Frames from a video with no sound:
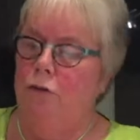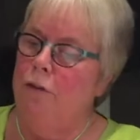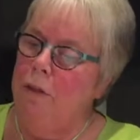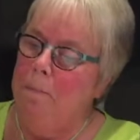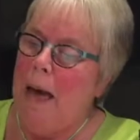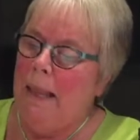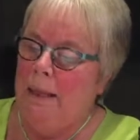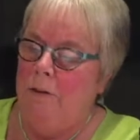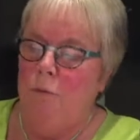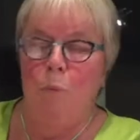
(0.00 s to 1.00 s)
on the
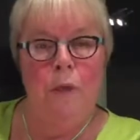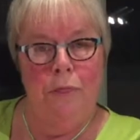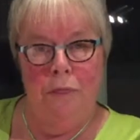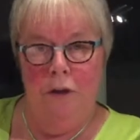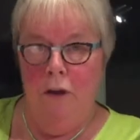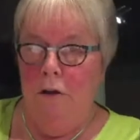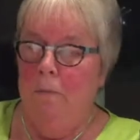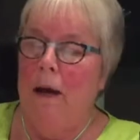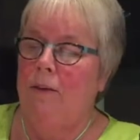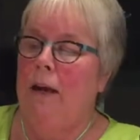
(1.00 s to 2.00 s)
palate with the
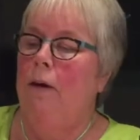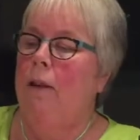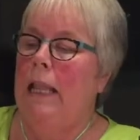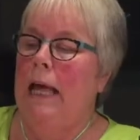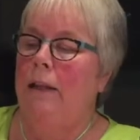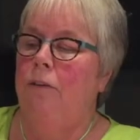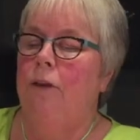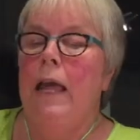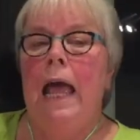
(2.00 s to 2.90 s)
Nomad Outland.